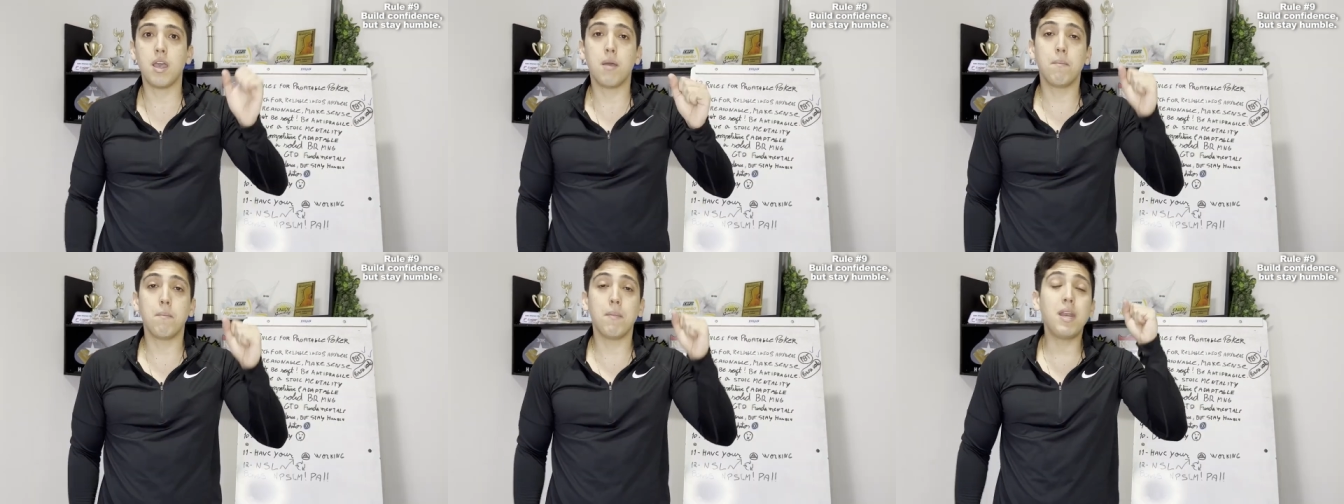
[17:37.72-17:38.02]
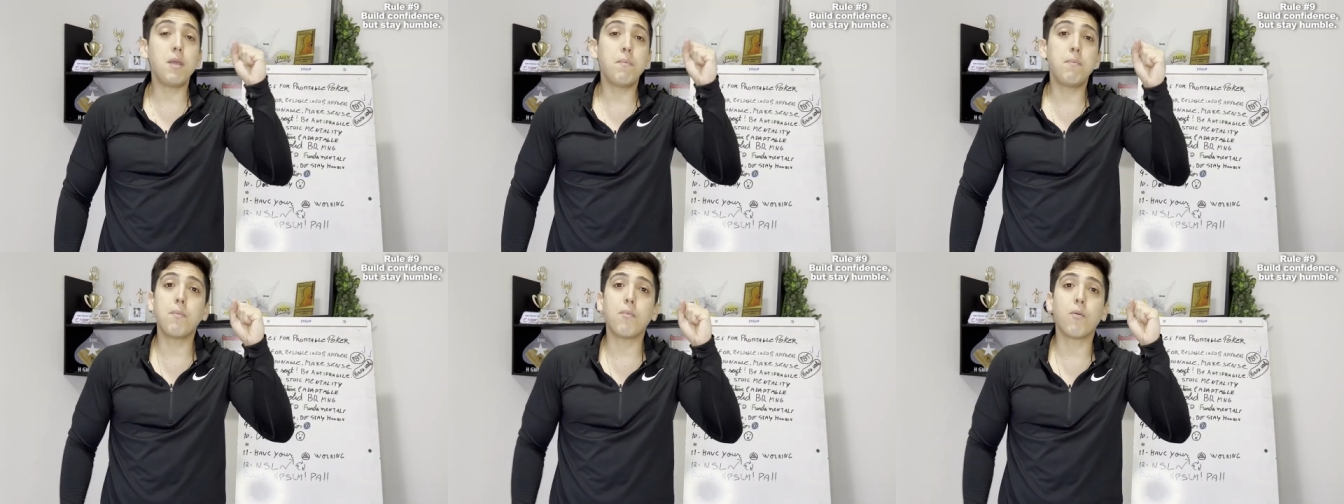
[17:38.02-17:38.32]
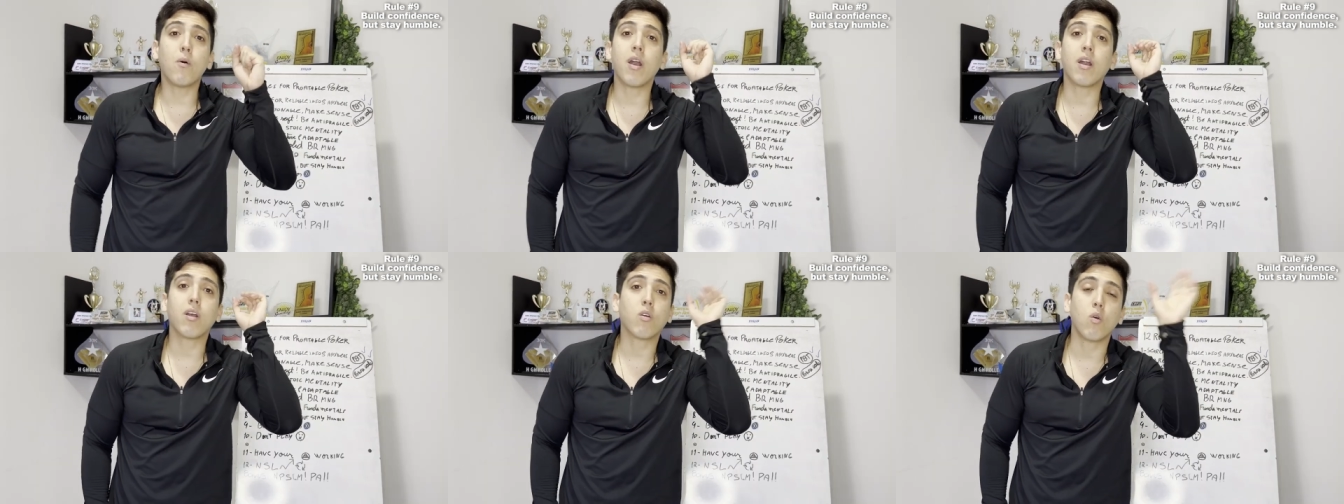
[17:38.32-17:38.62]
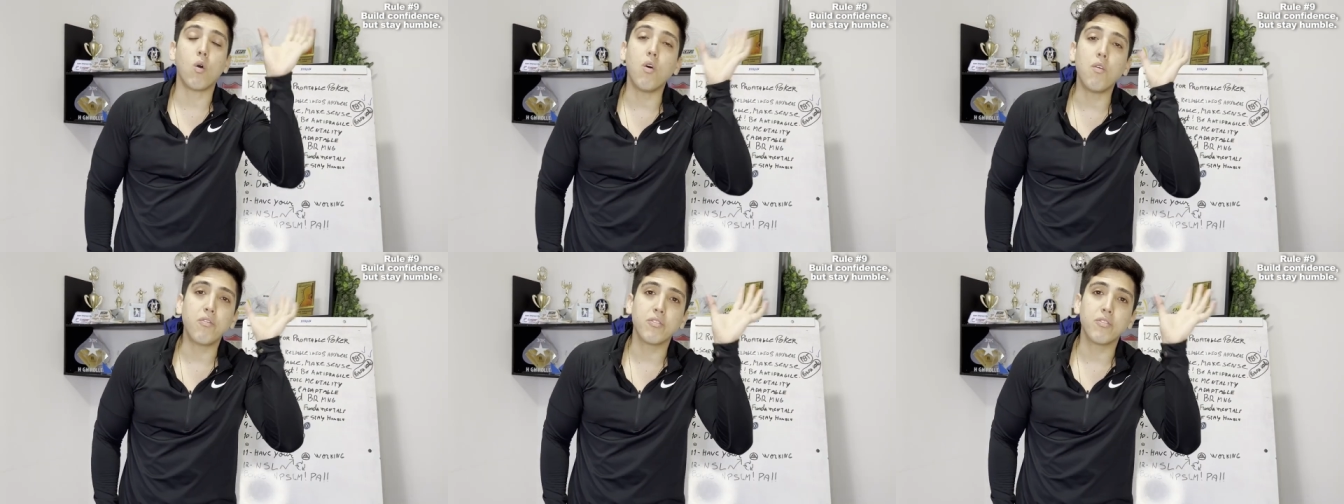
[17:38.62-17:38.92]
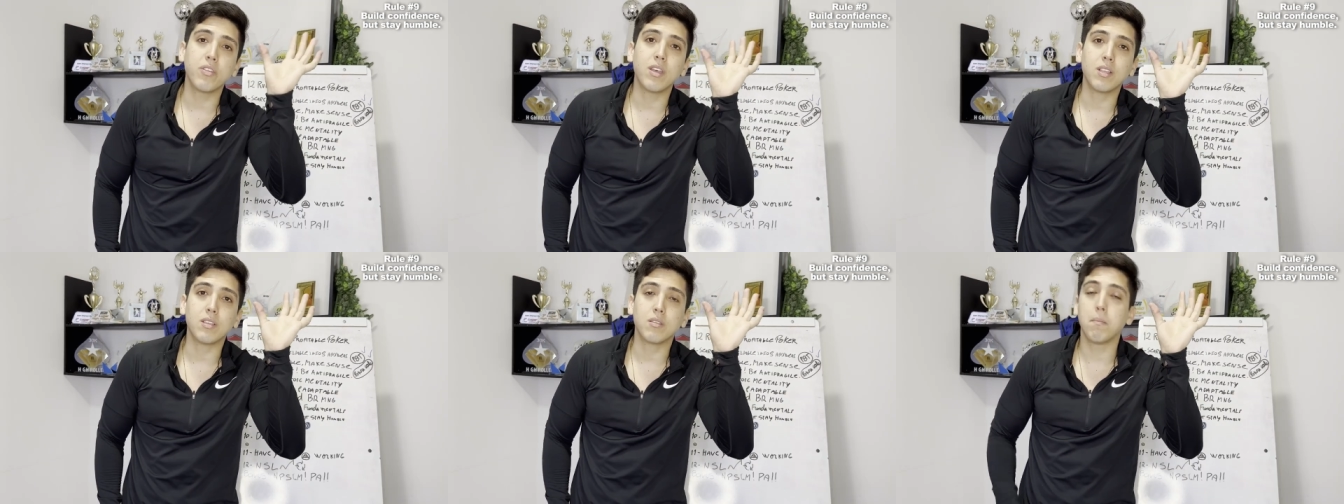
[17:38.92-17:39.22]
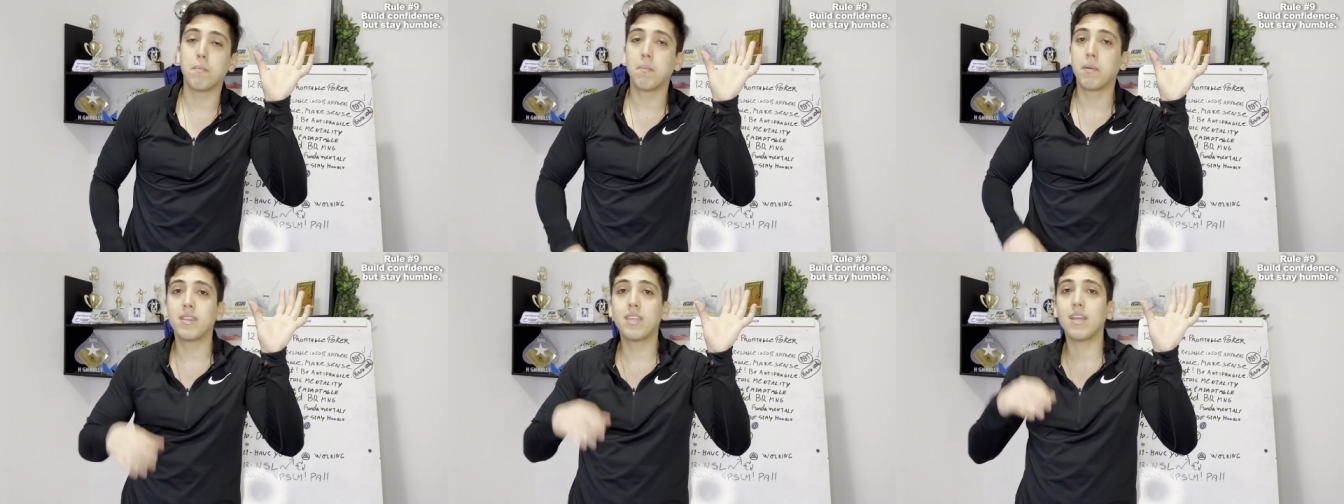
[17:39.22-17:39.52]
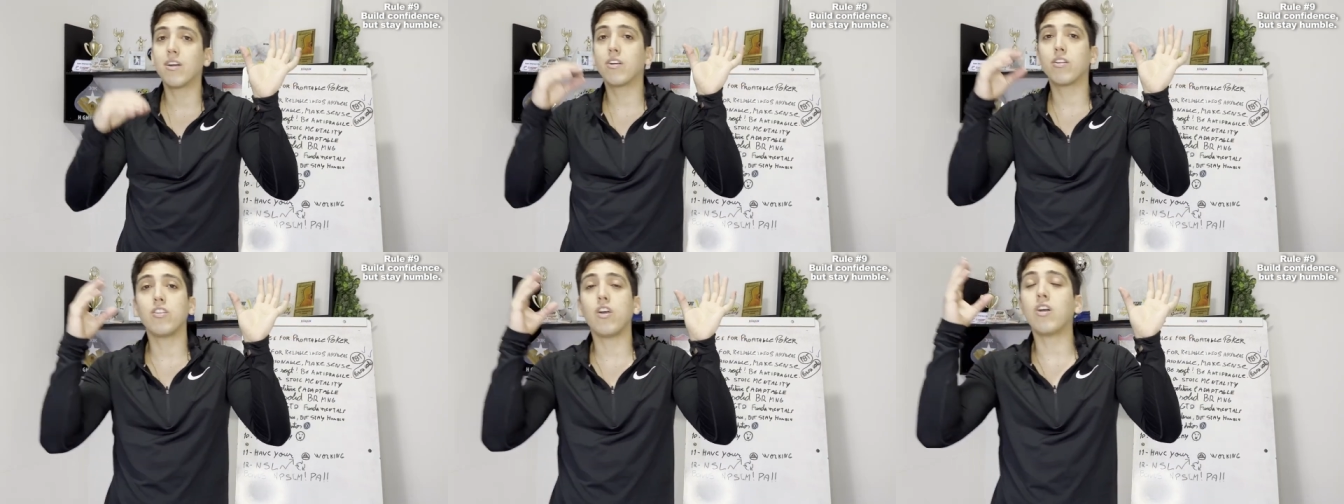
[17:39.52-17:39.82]
Many people are confident, but
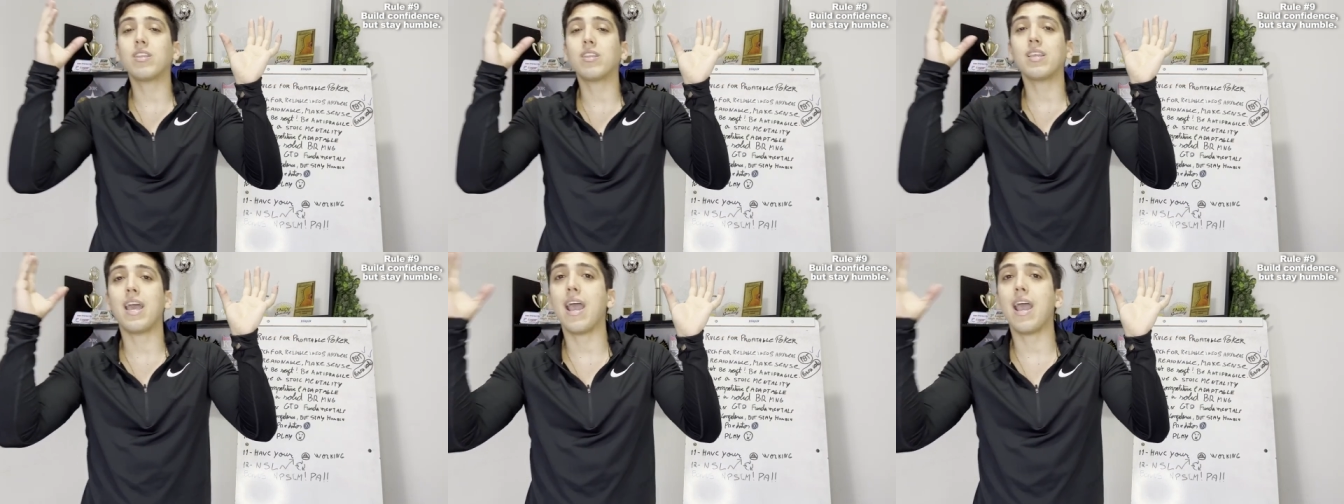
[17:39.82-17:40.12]
they are not